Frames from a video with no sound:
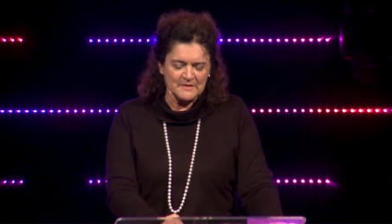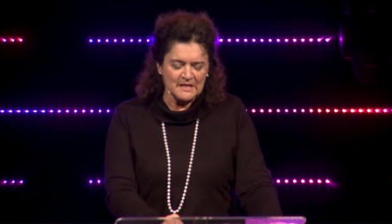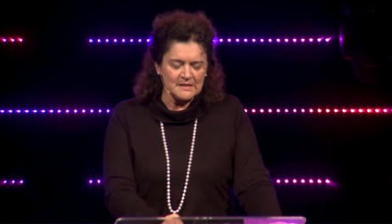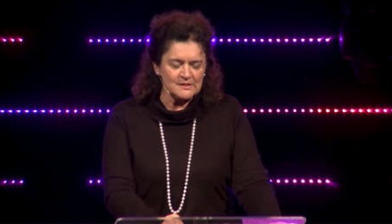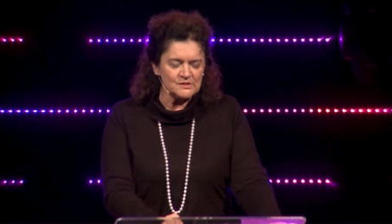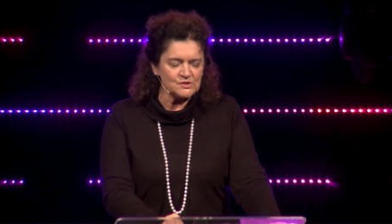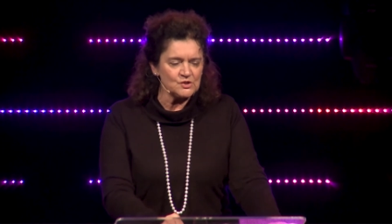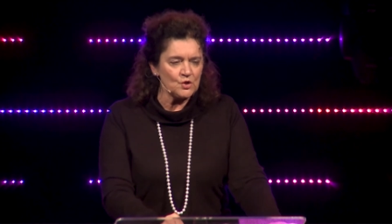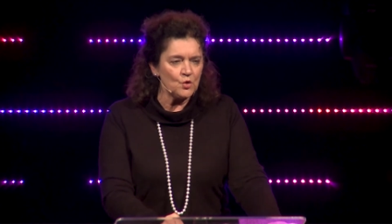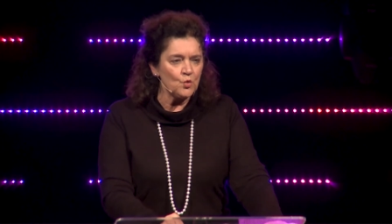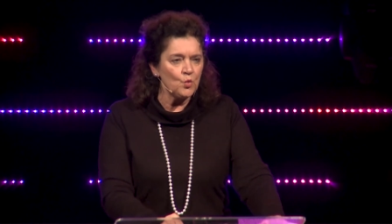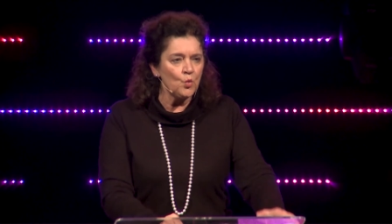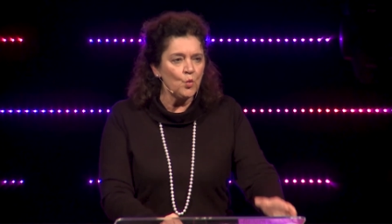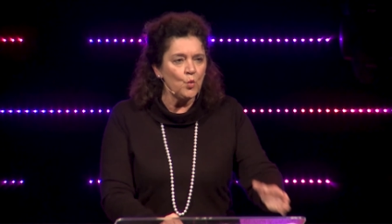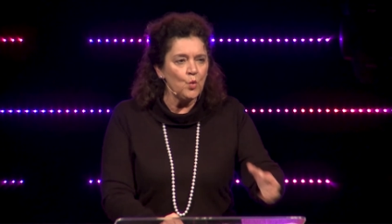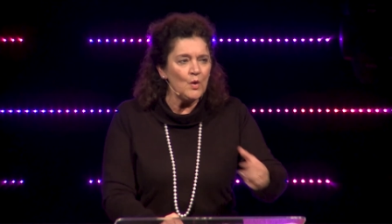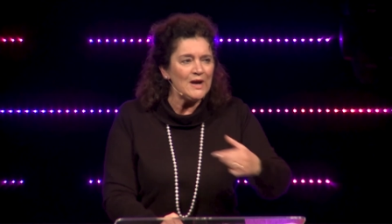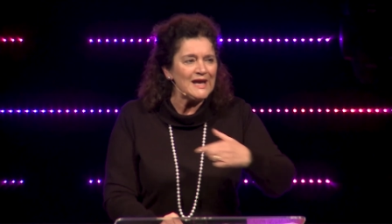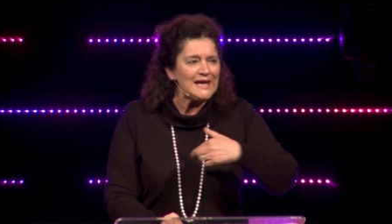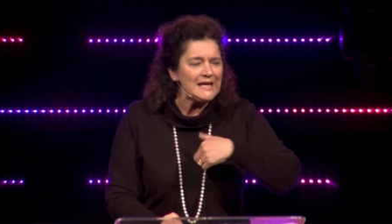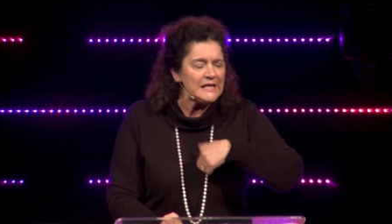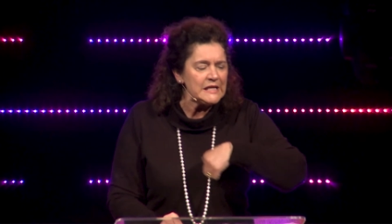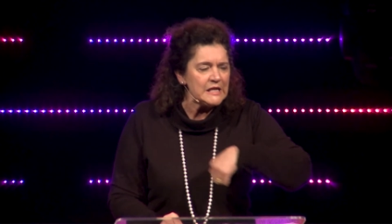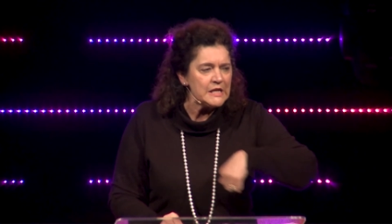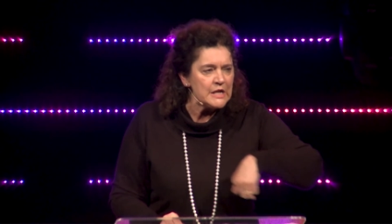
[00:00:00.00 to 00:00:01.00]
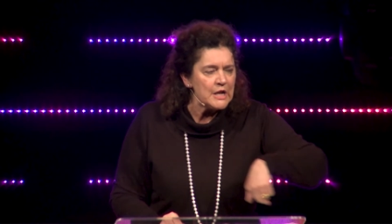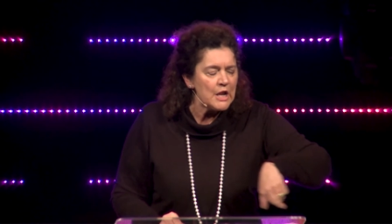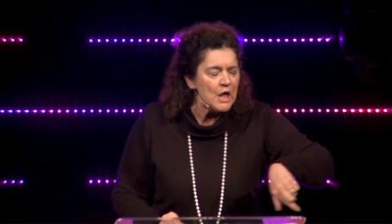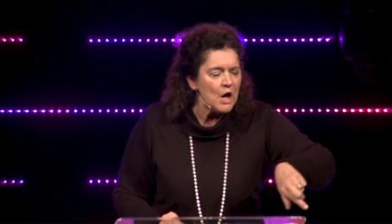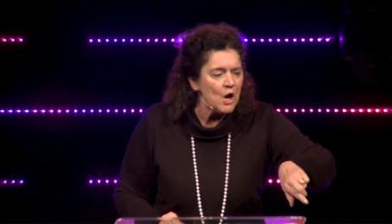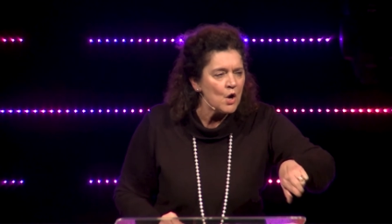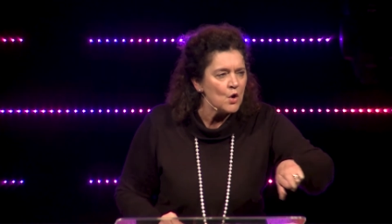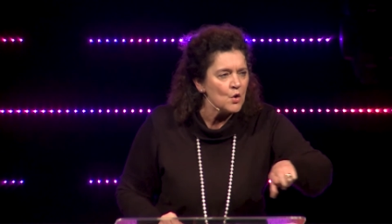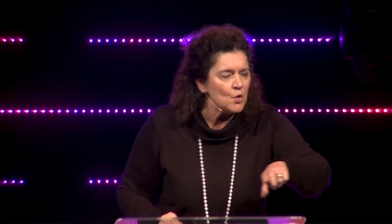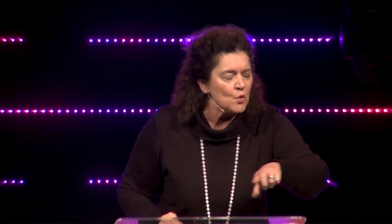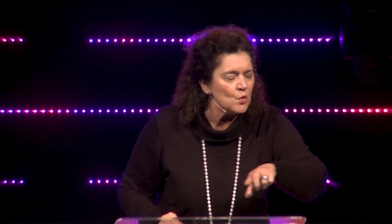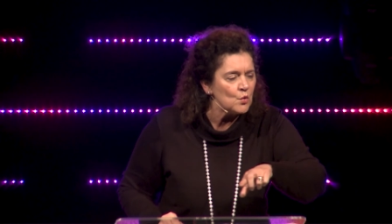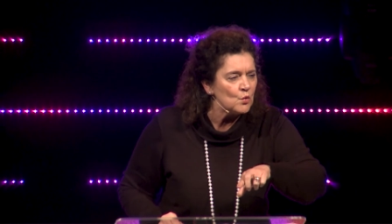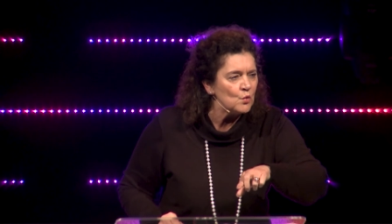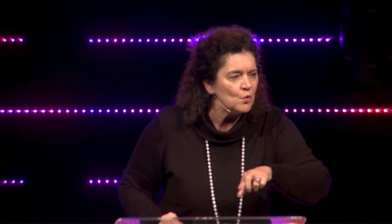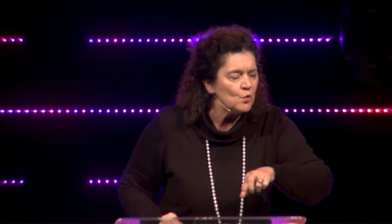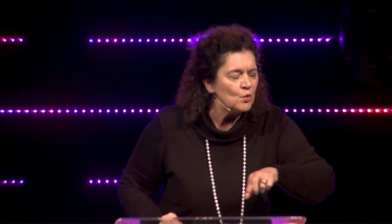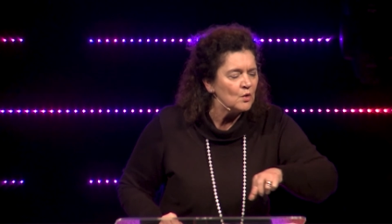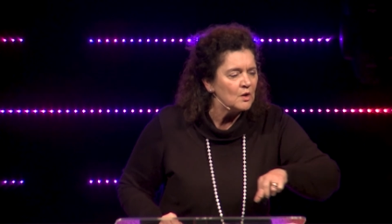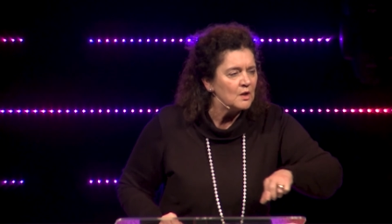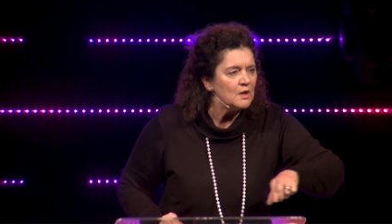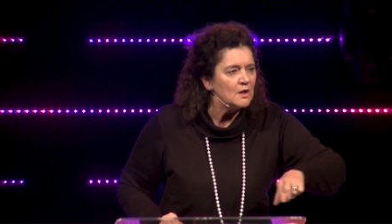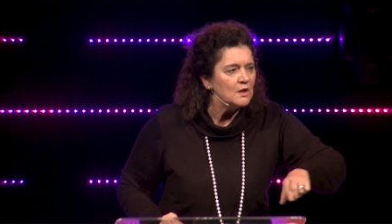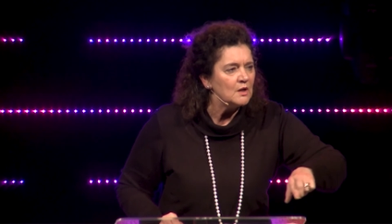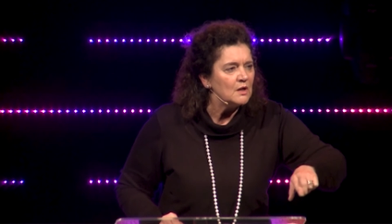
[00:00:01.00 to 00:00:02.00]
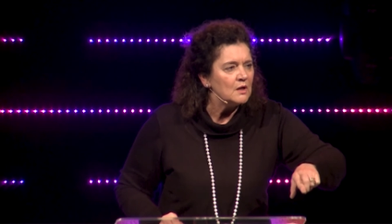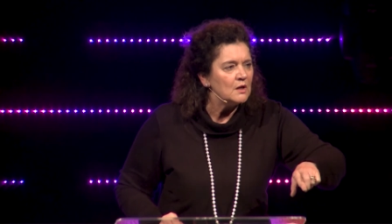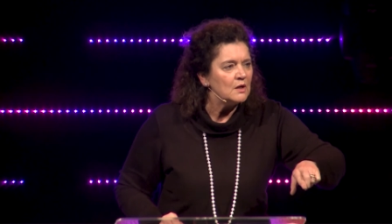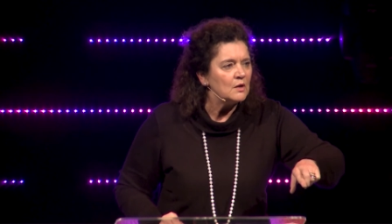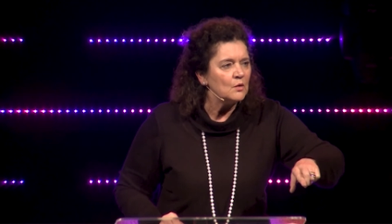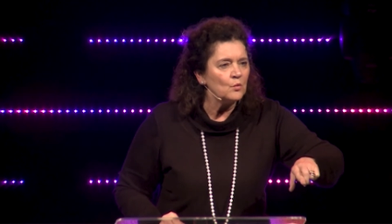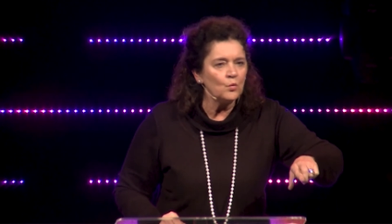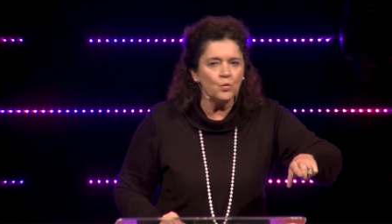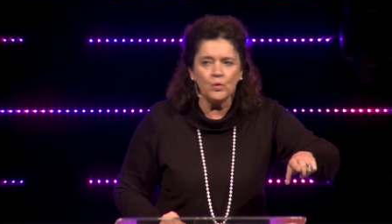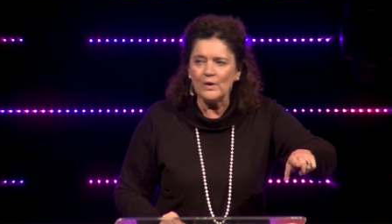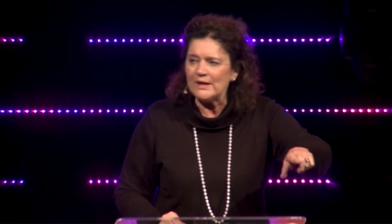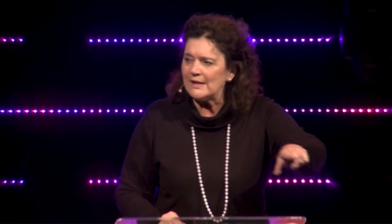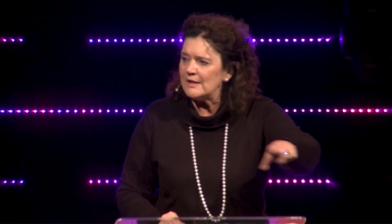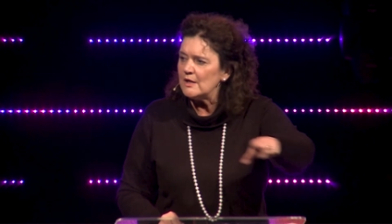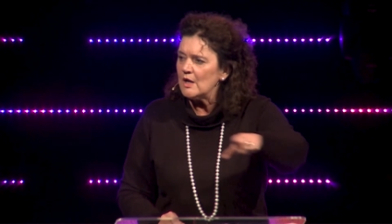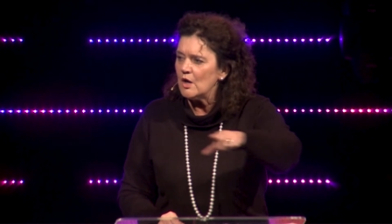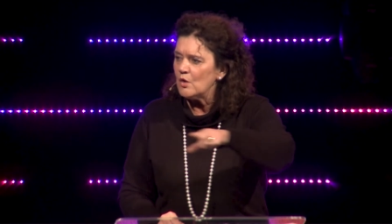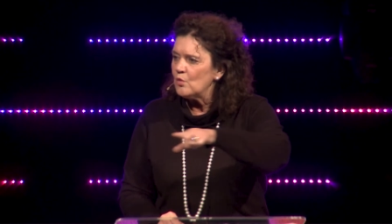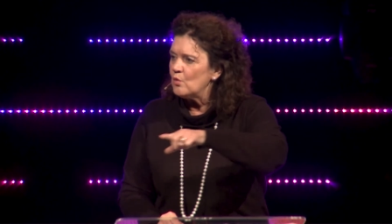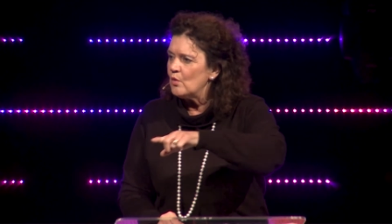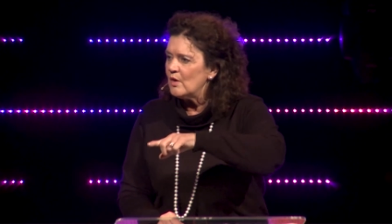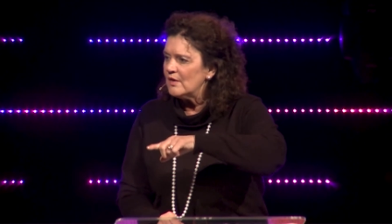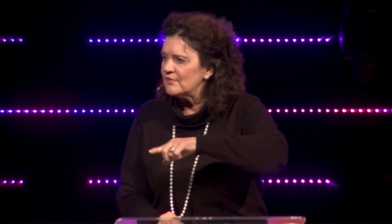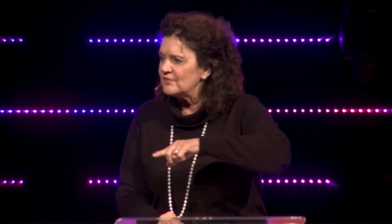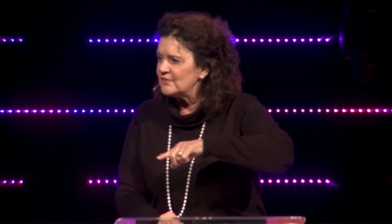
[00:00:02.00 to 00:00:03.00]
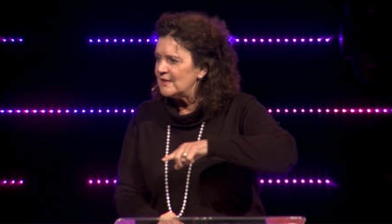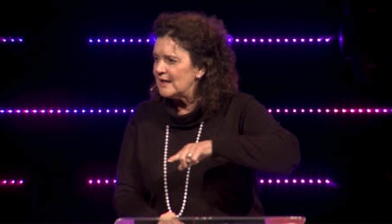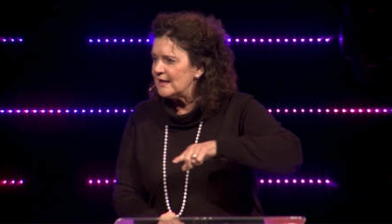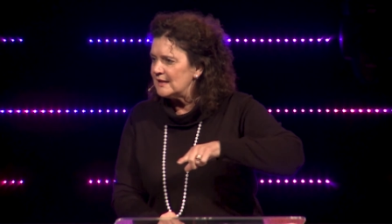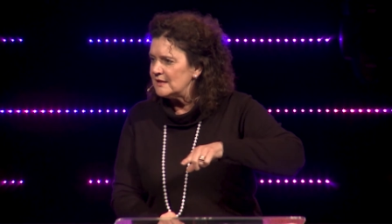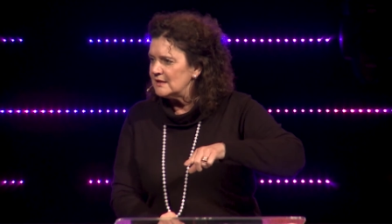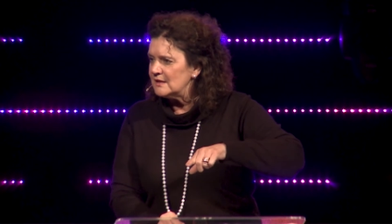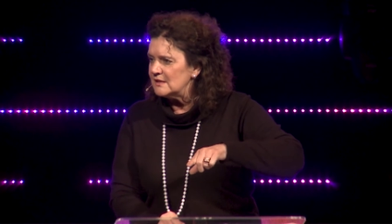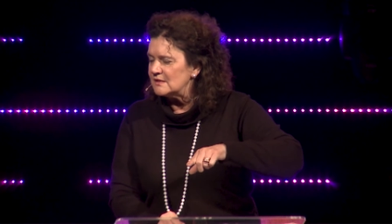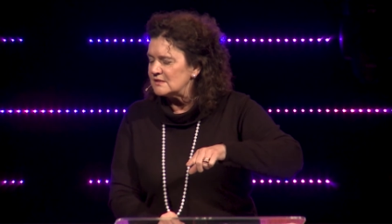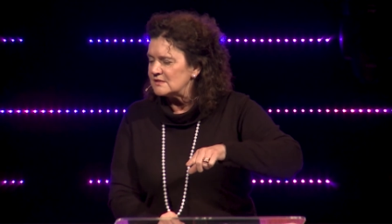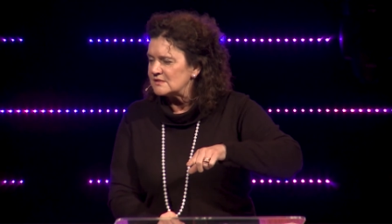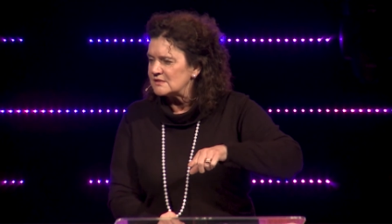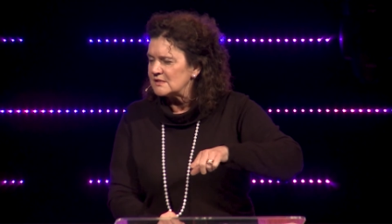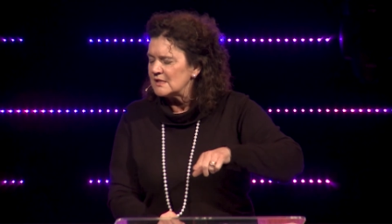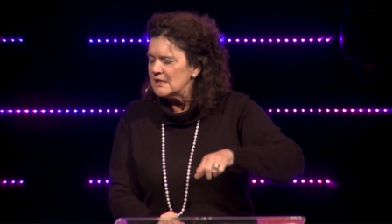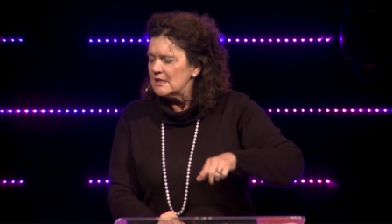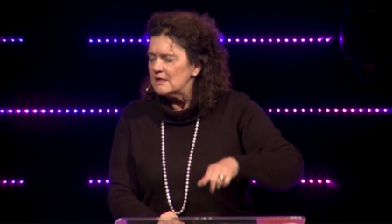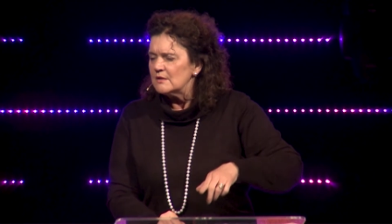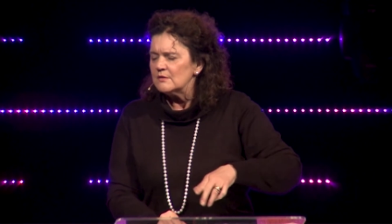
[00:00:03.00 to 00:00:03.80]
So we know what that is.